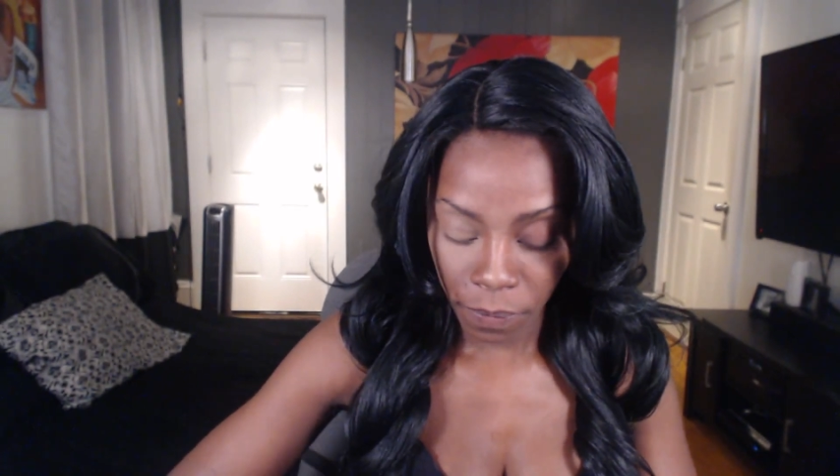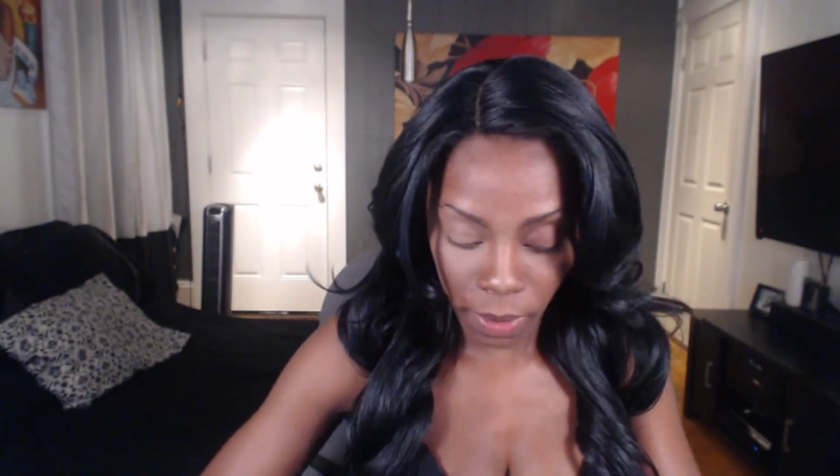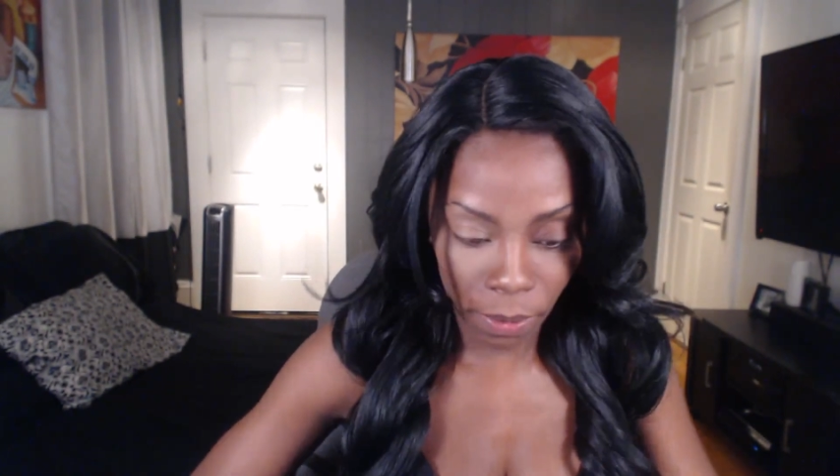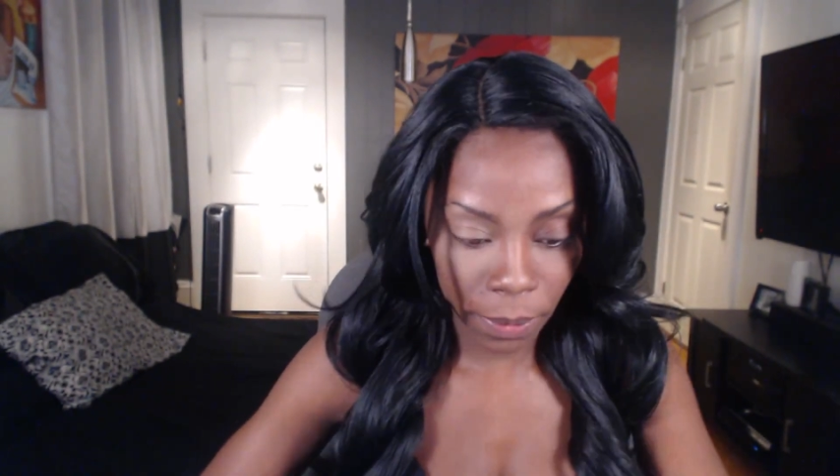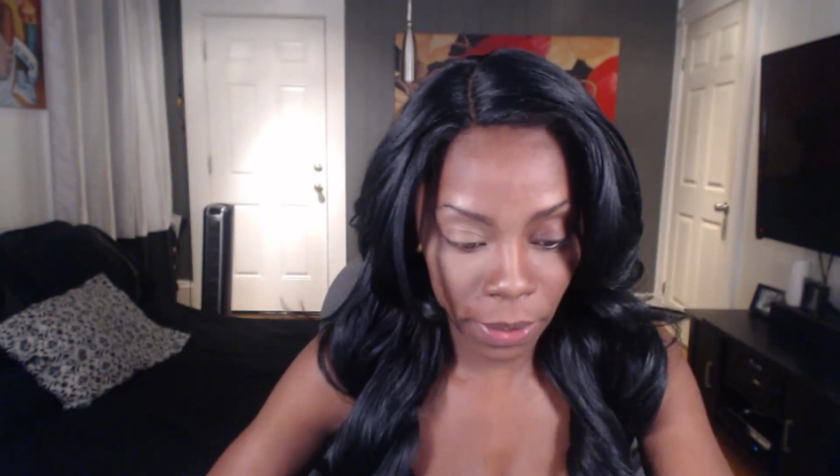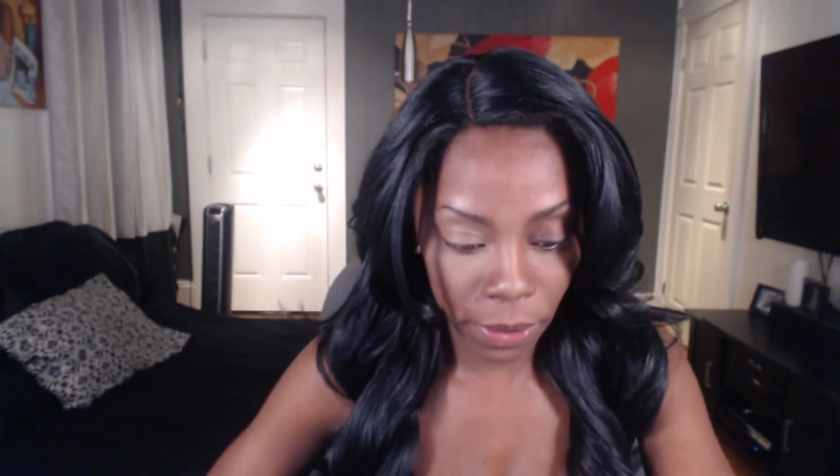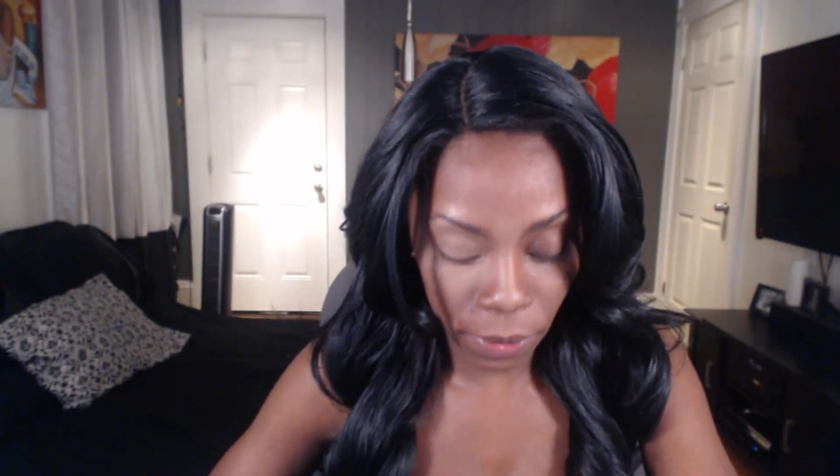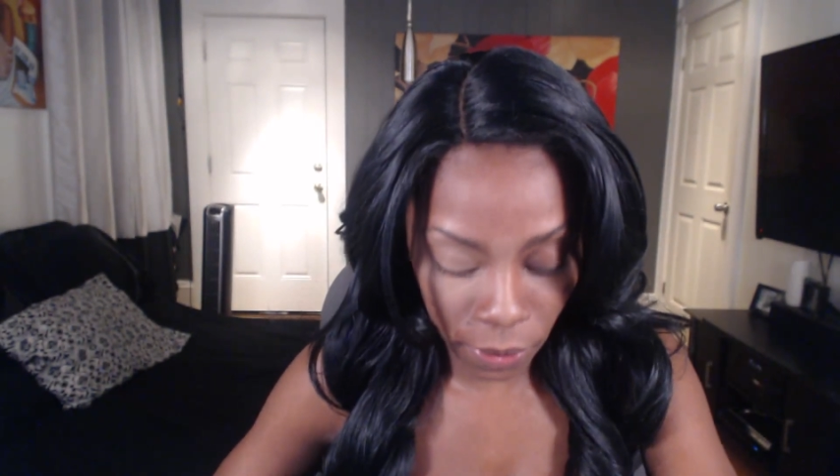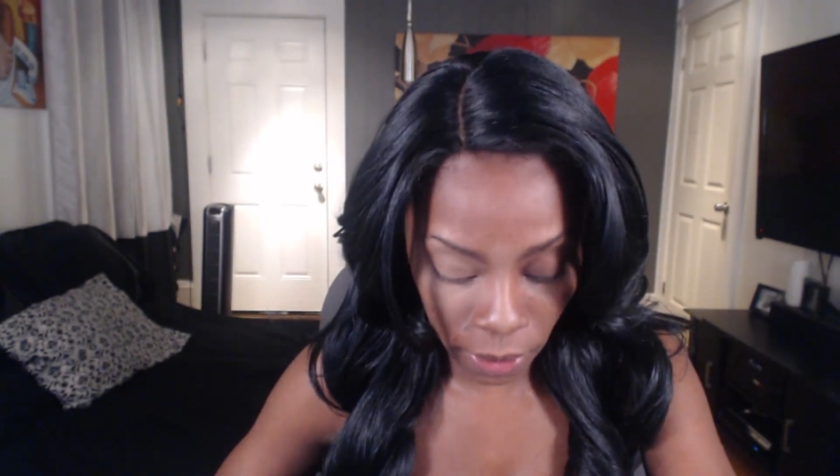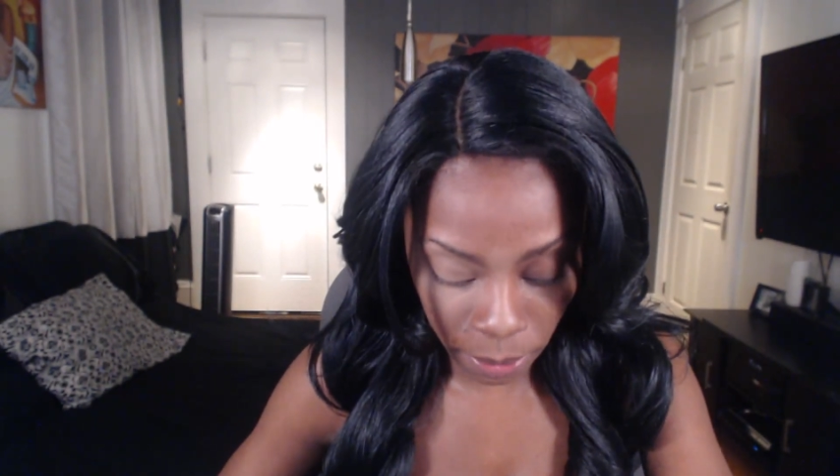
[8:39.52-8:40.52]
we're gonna do
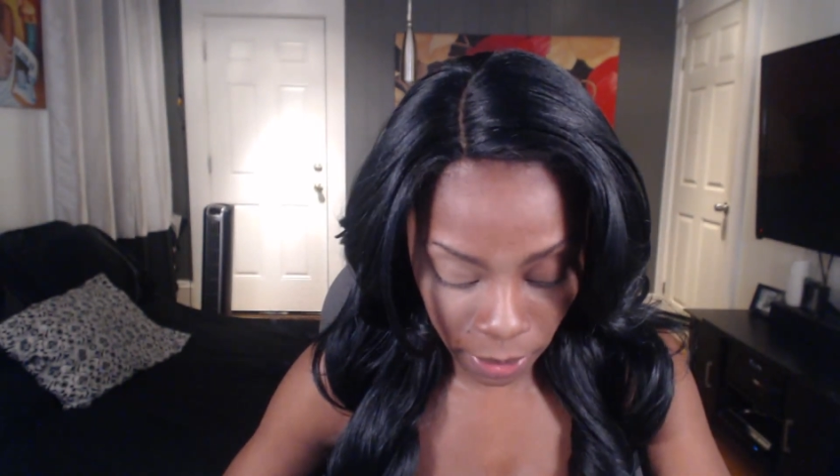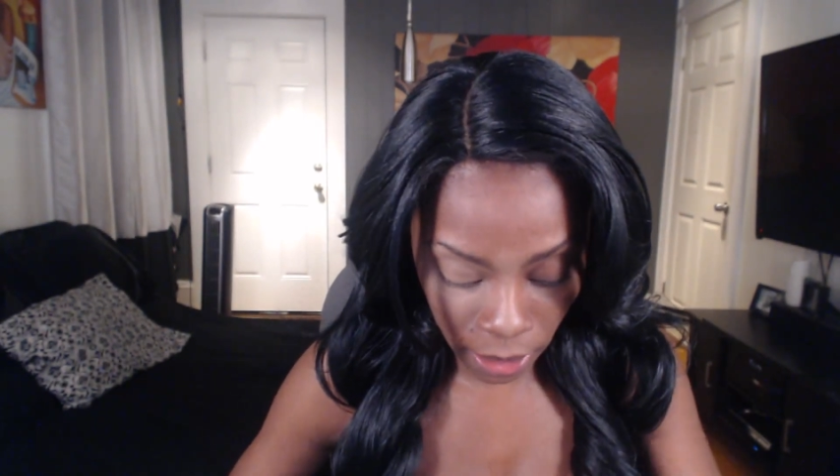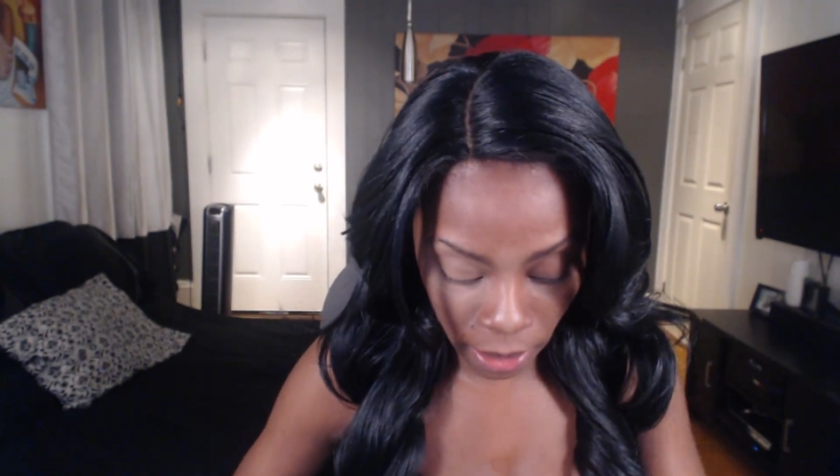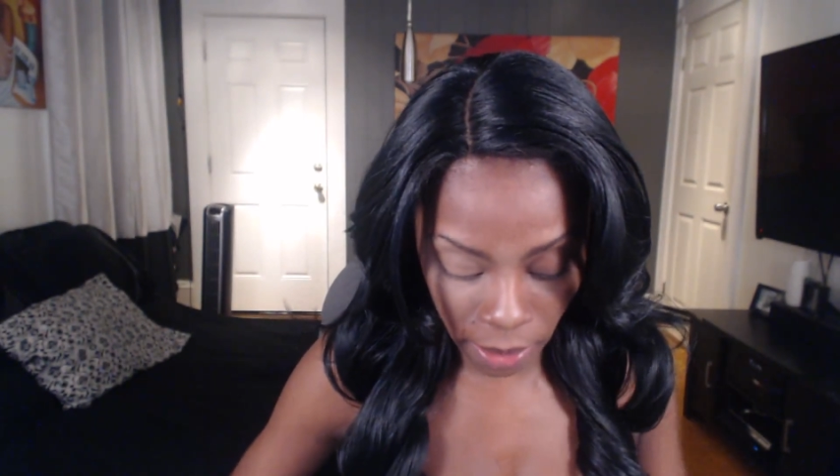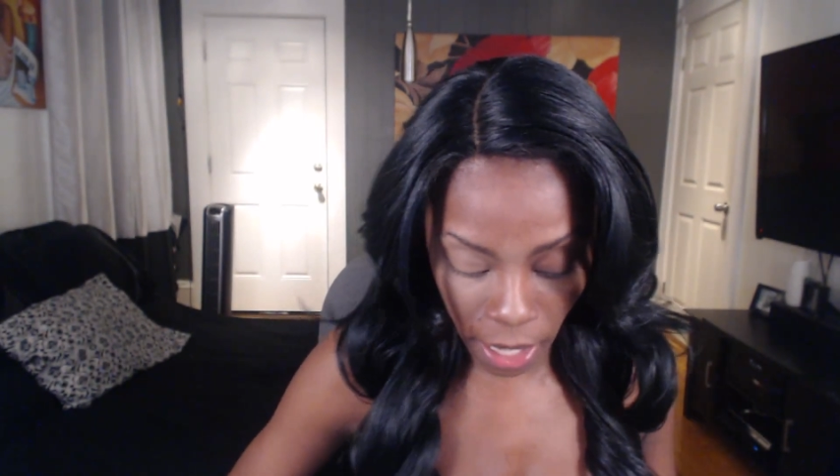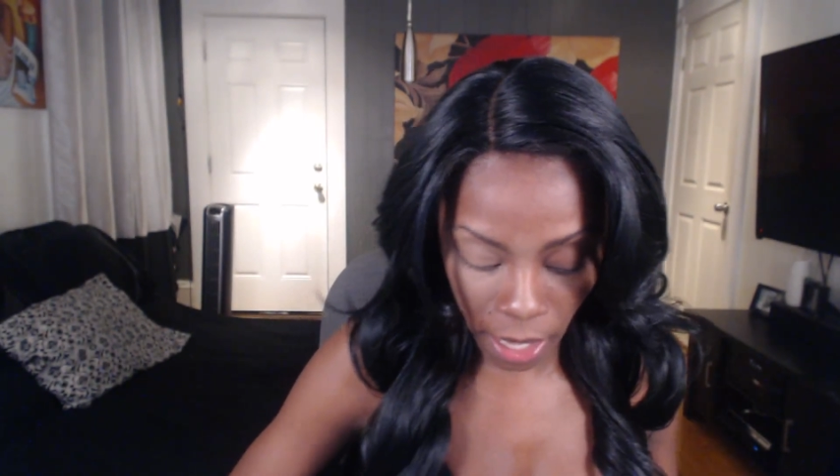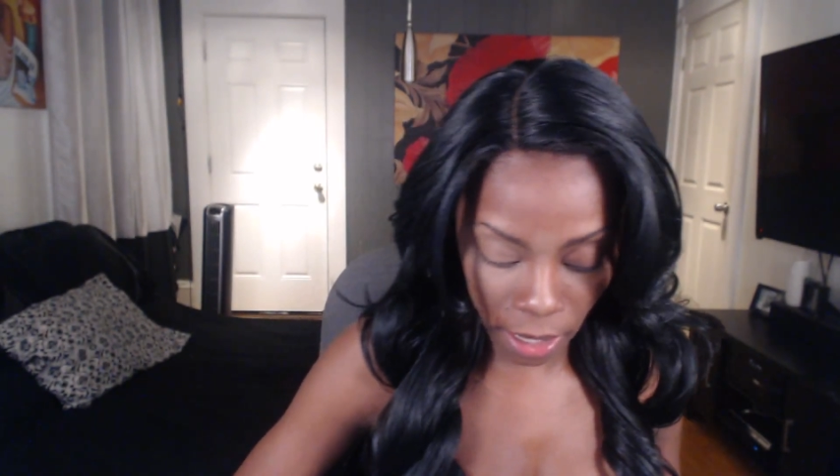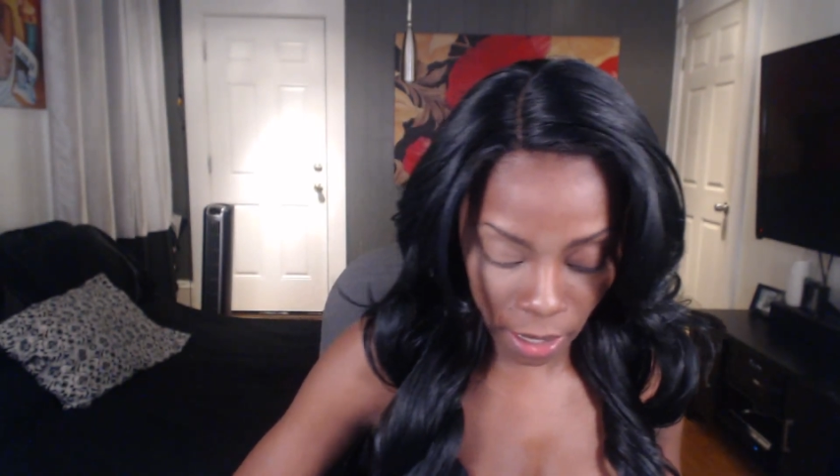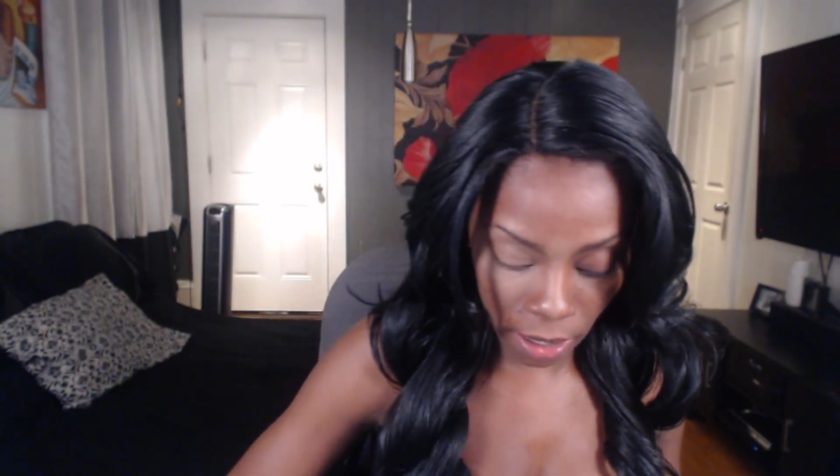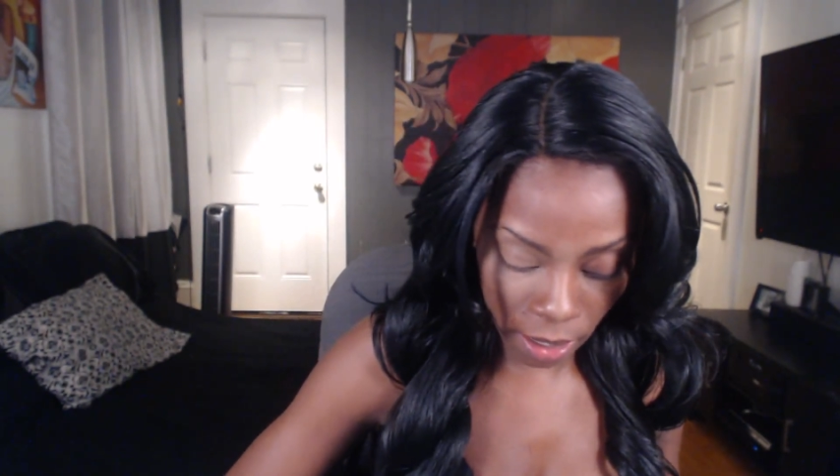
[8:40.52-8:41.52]
the same to the other eye.